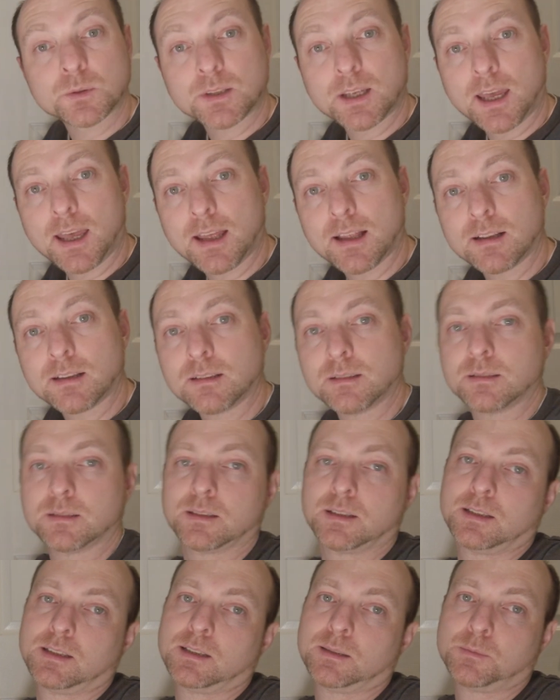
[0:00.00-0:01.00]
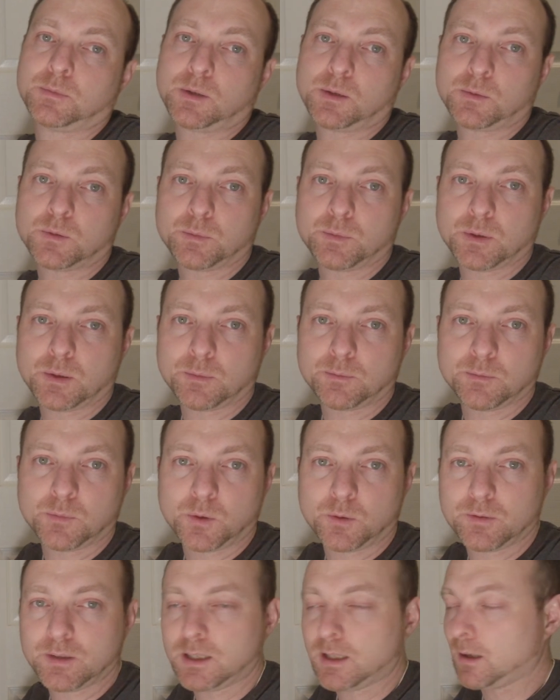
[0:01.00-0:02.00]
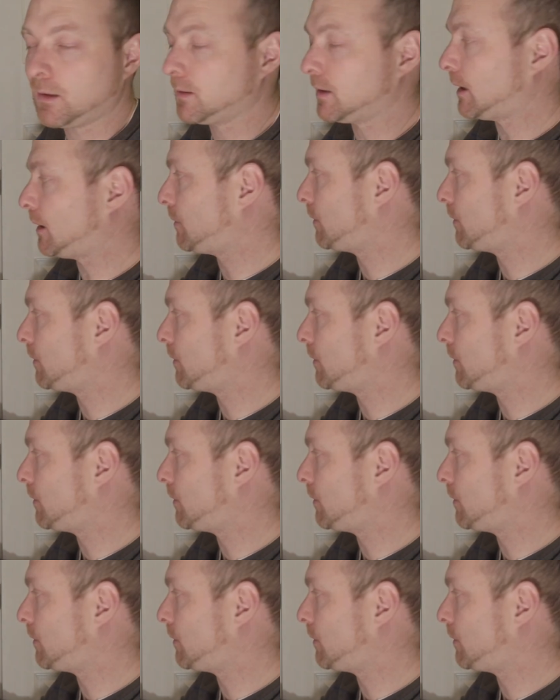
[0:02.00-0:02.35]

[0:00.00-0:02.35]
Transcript: will tell. I will put more videos